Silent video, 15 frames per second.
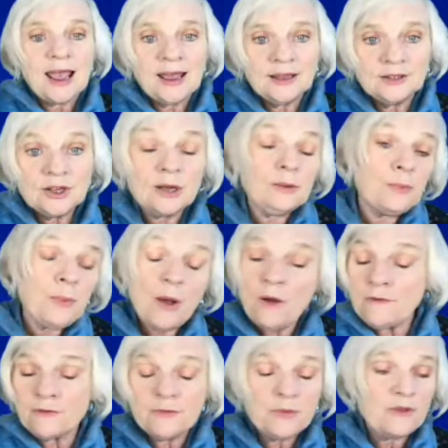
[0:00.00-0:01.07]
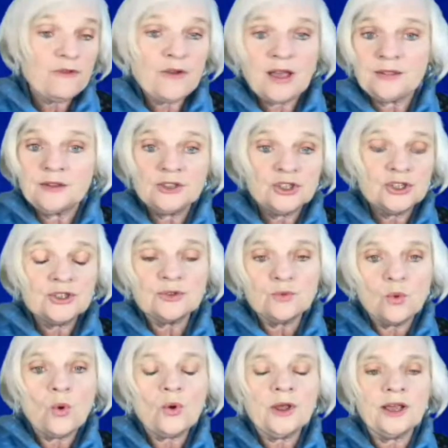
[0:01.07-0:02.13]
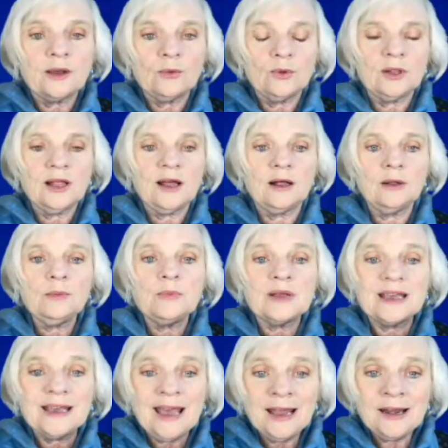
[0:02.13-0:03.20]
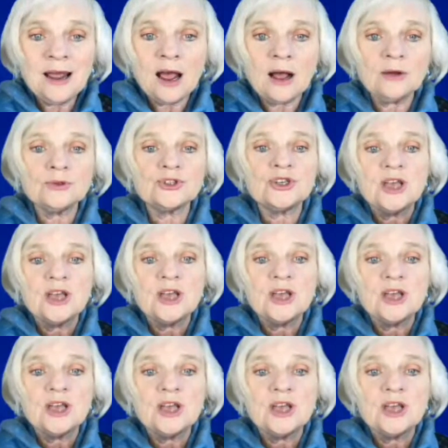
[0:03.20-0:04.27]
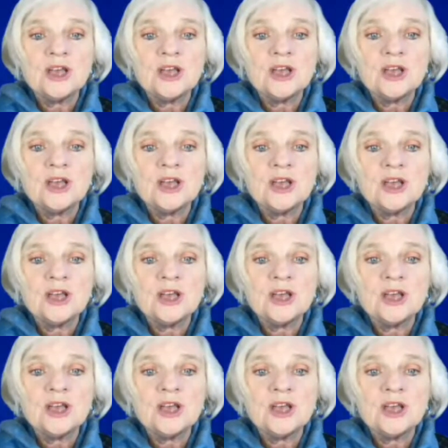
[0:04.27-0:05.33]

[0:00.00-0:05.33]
and apart from the fact that just walking will help, get out and make a commitment.